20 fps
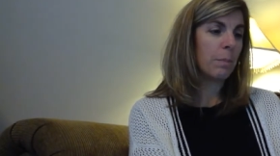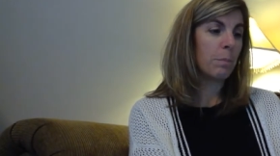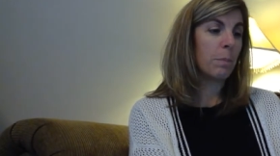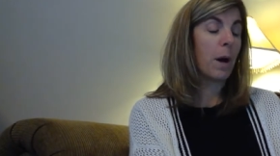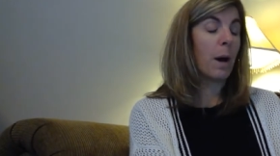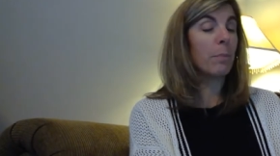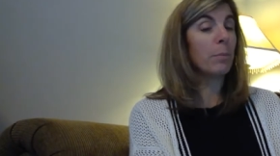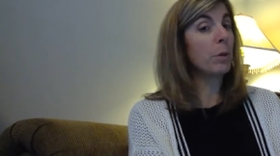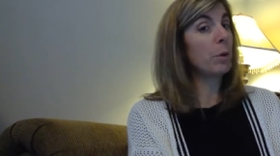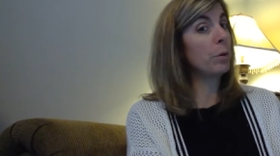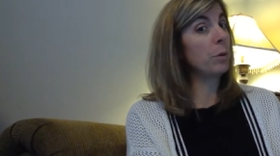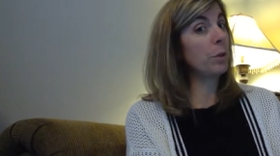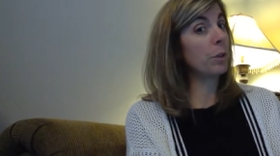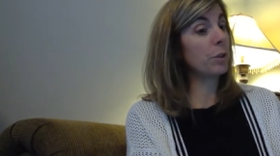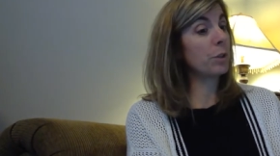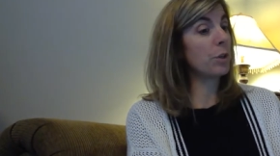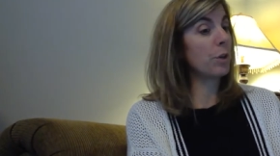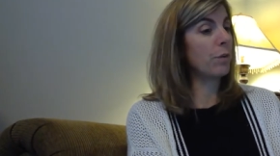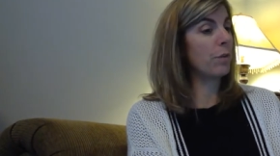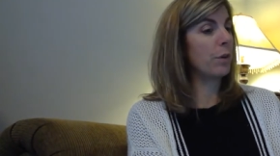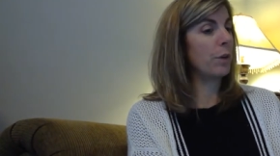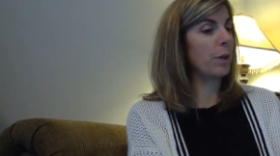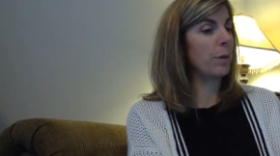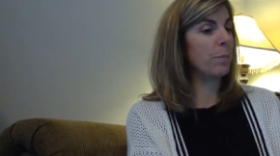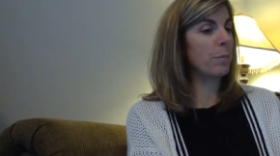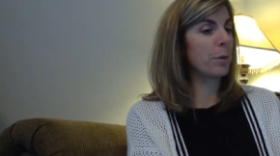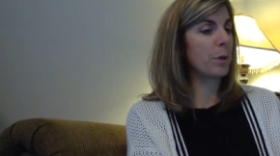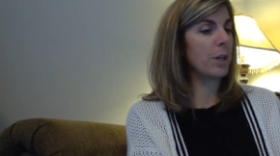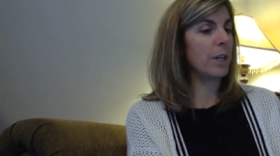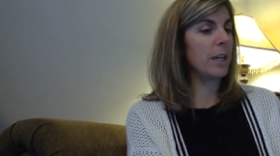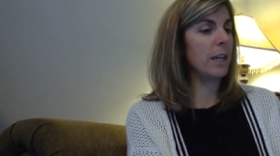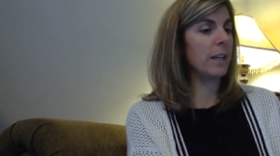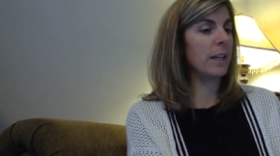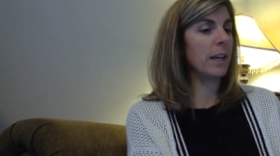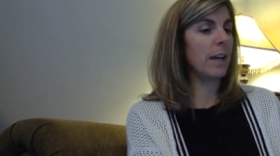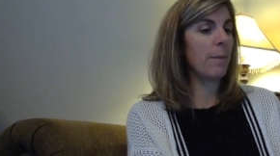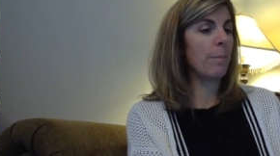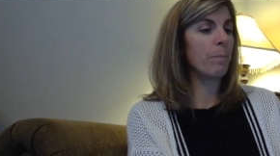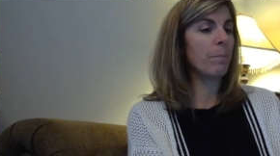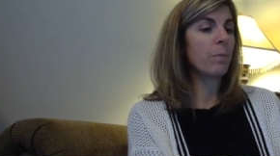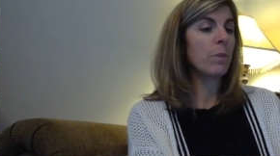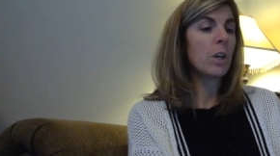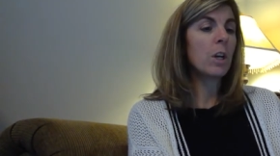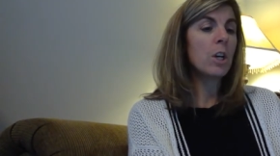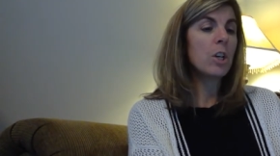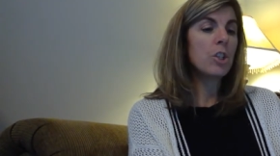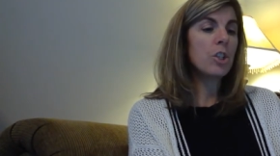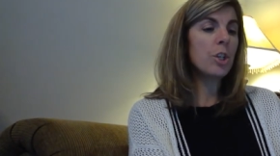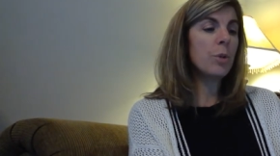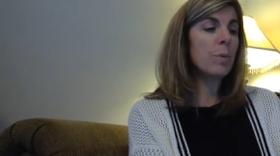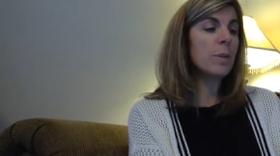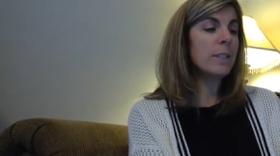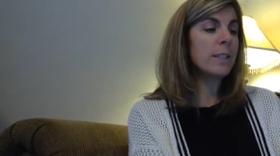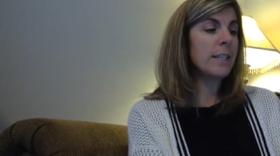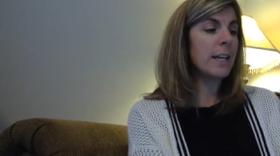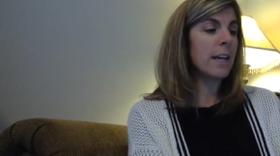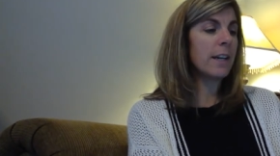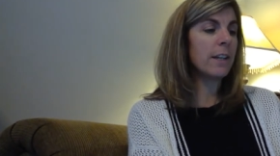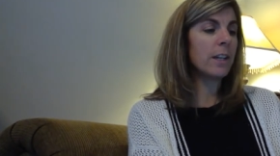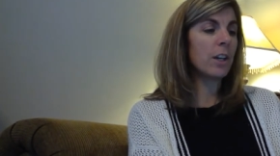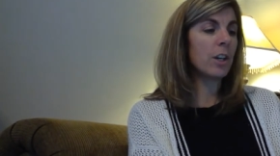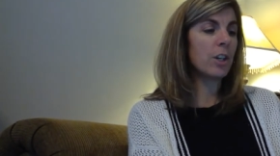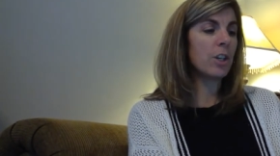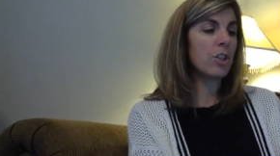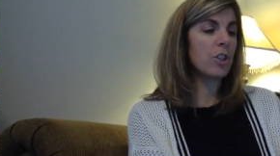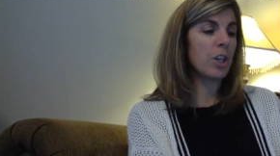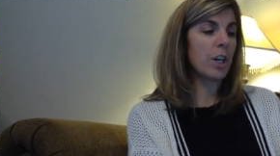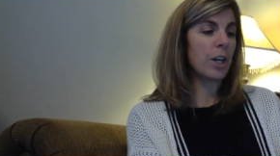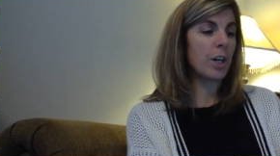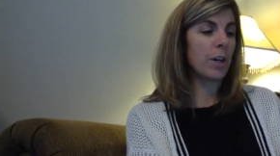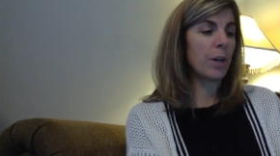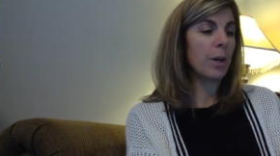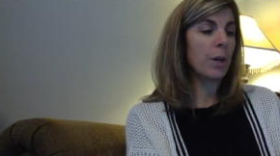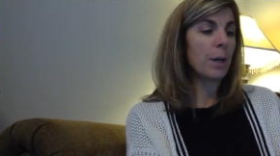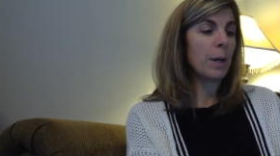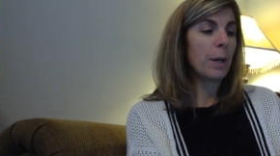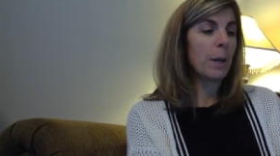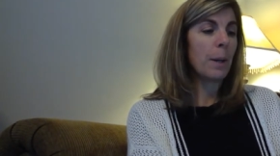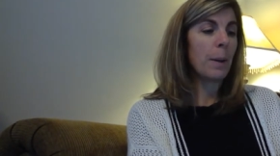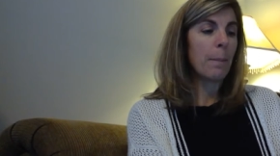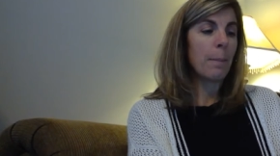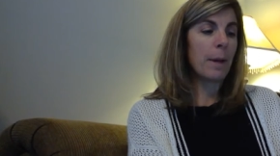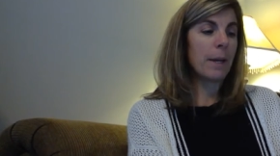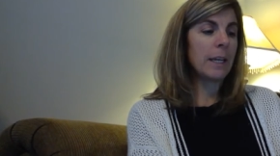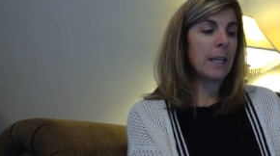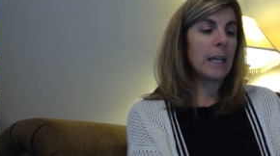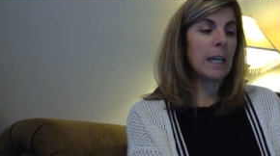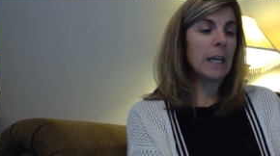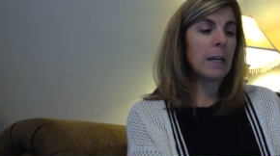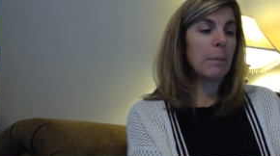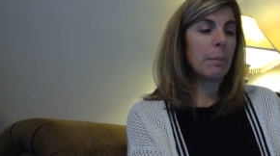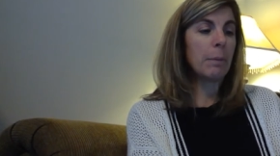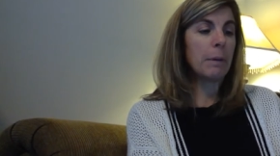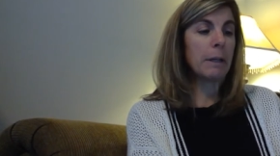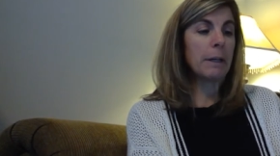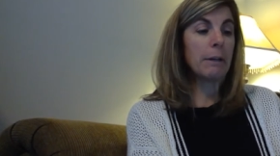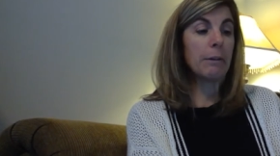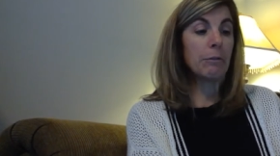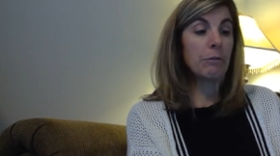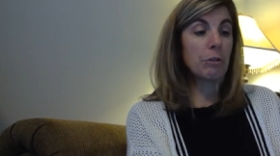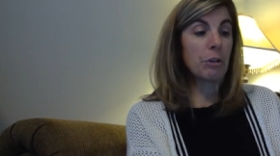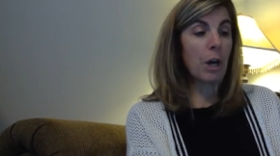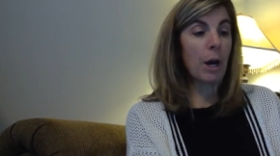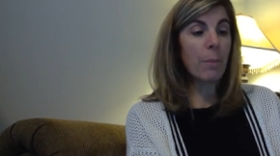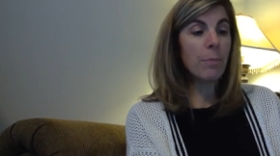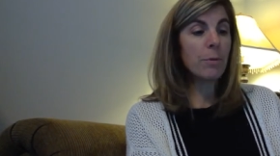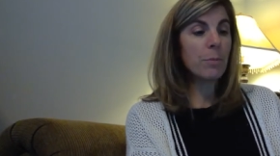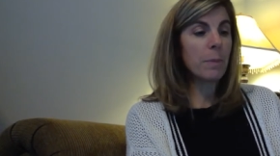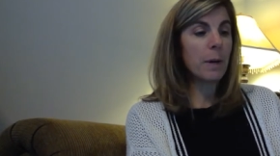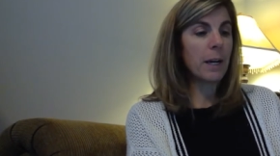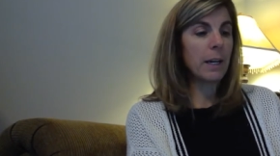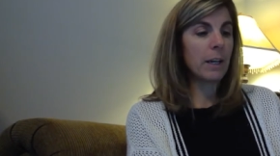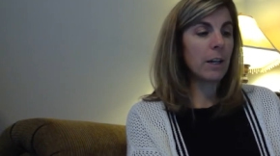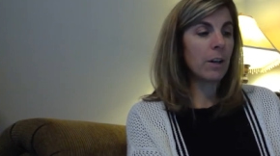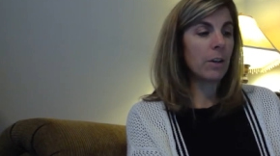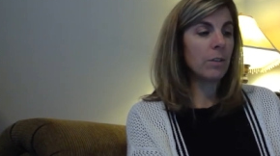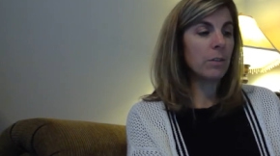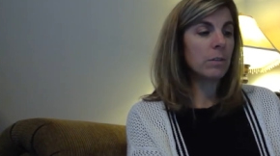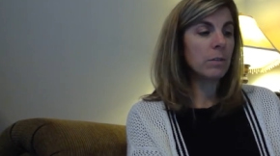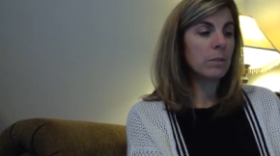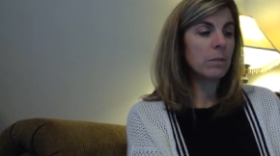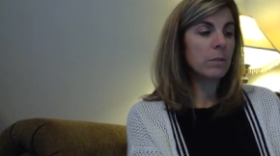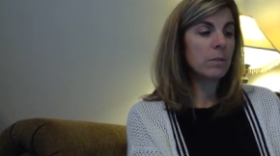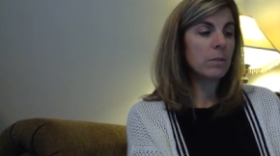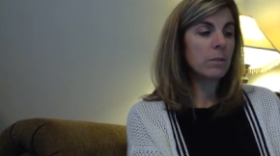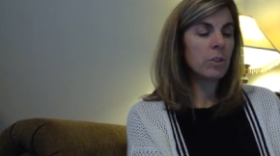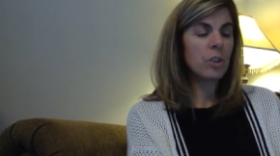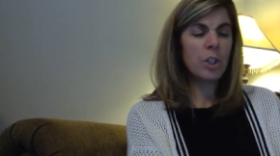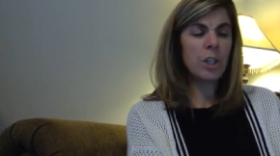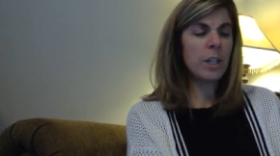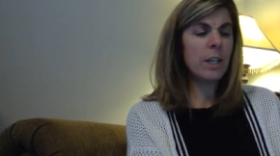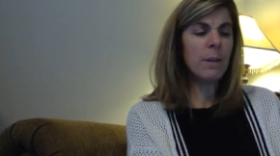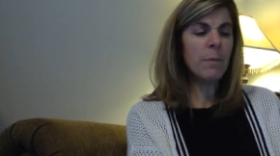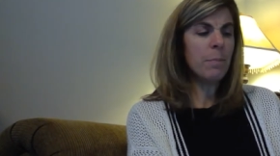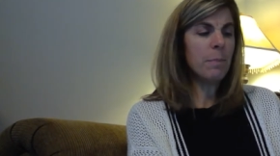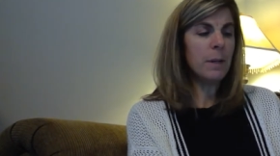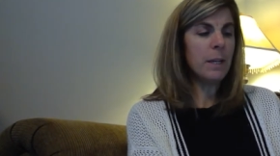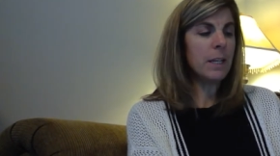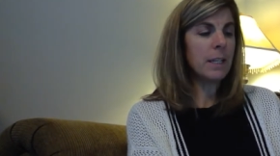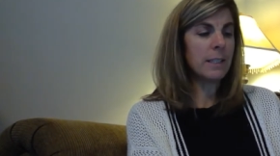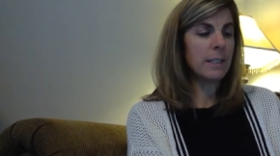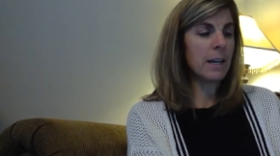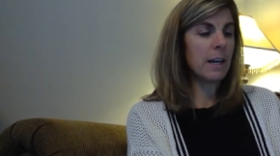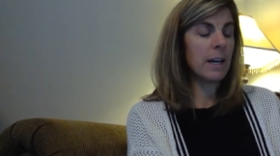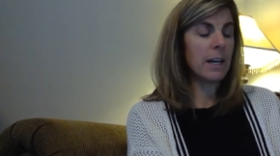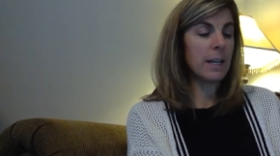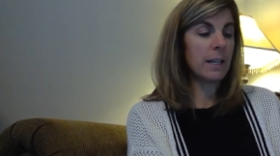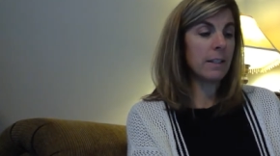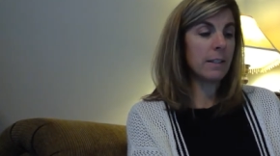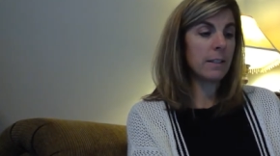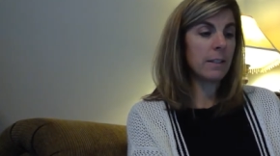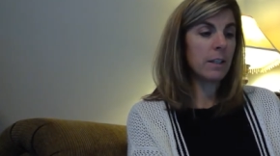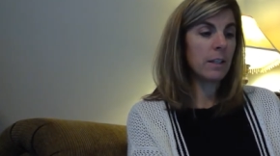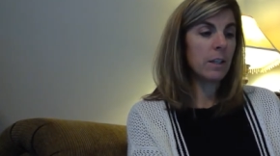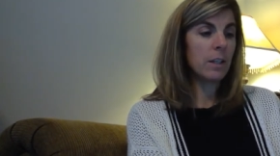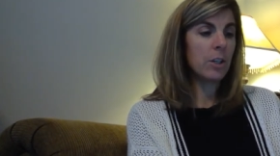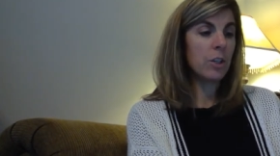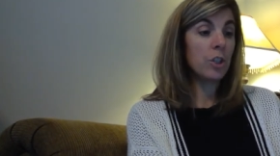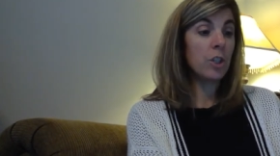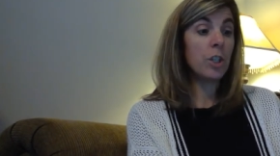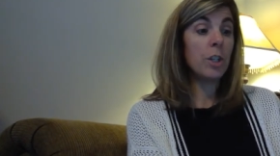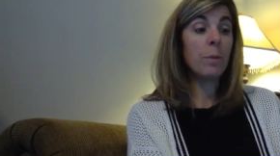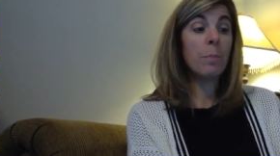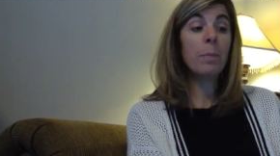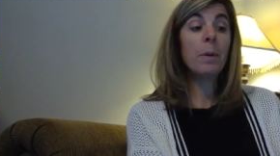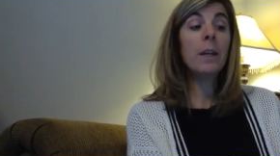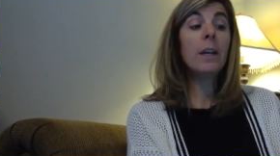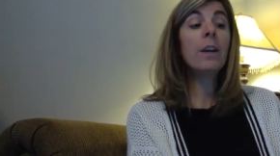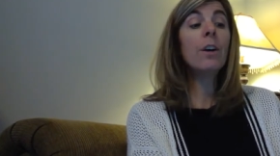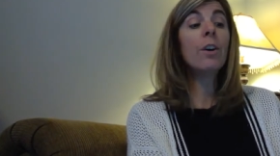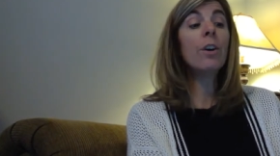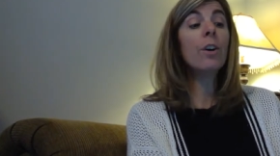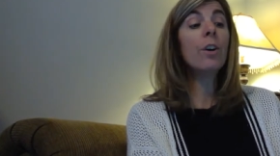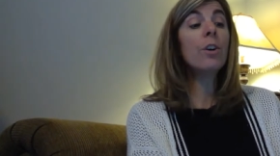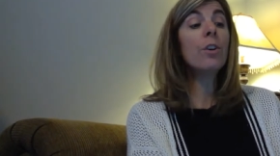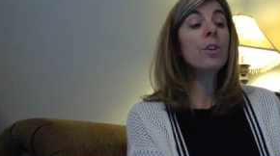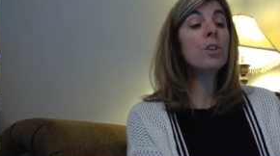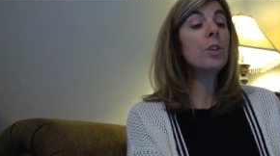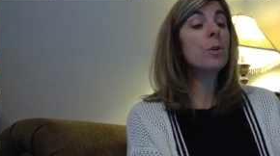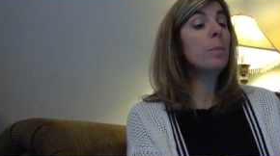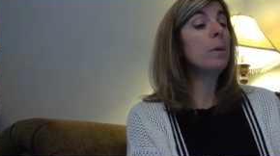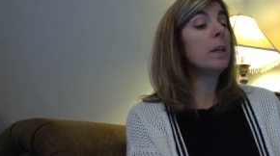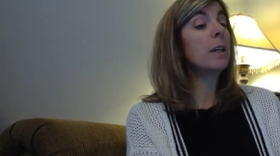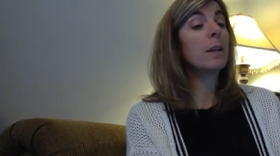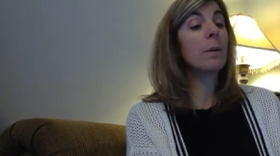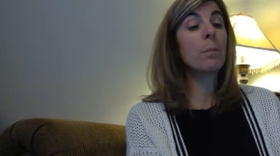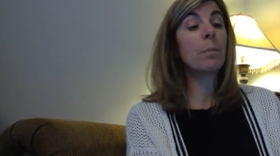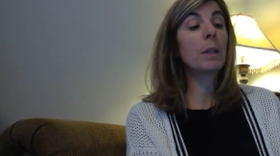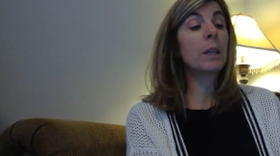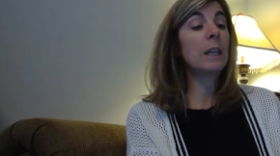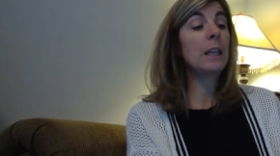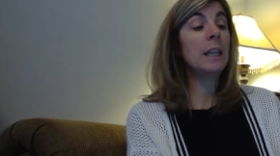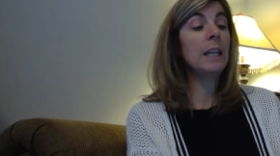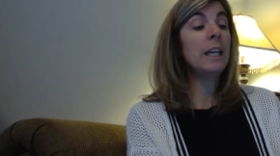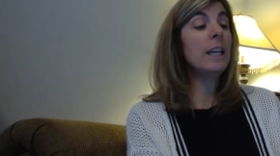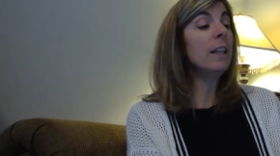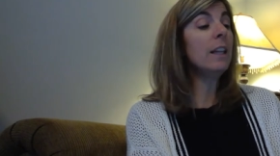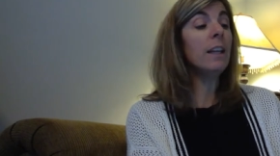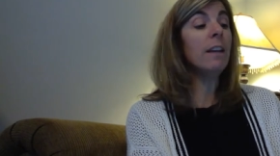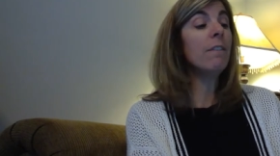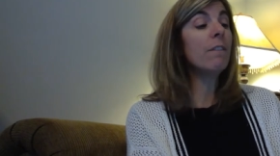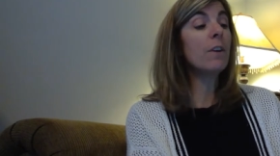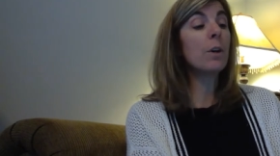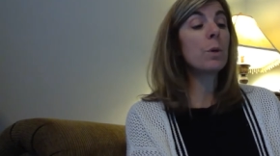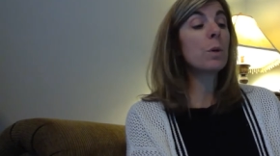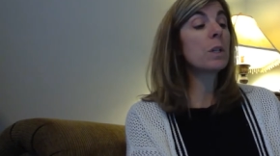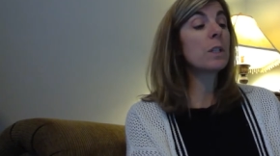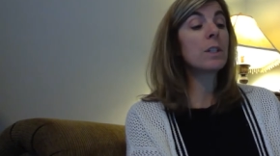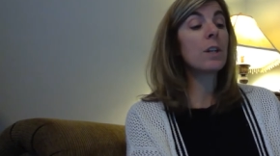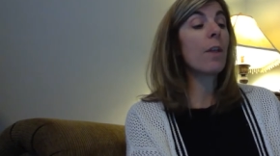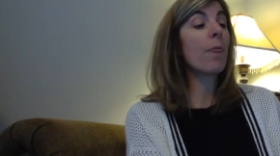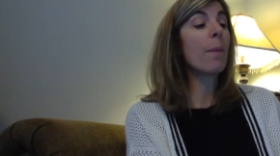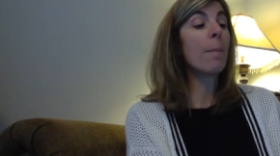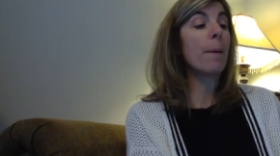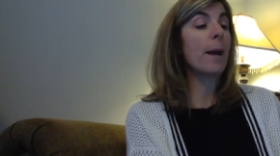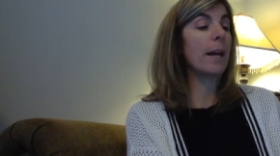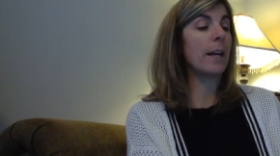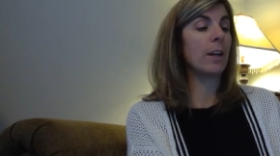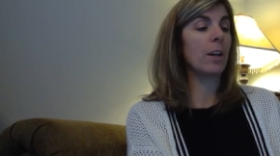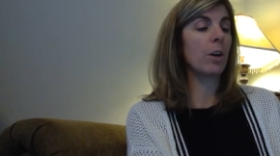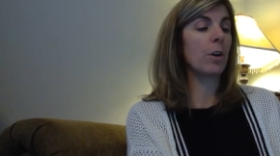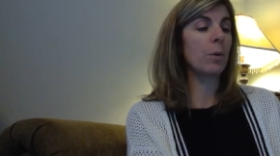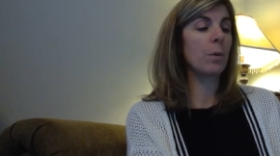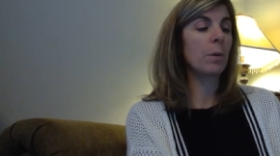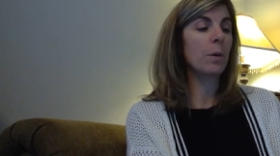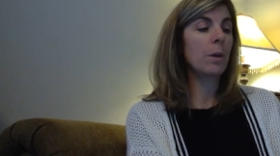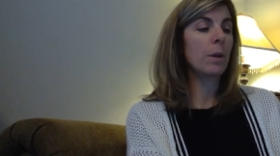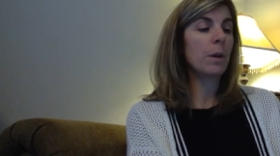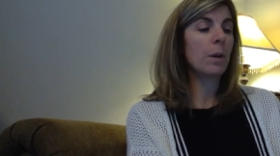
Pablo looked over at Birdy again. She was standing on a chair, pecking at a plate of chopped mango. She didn't meet his eyes. She appeared to be completely focused on the mango.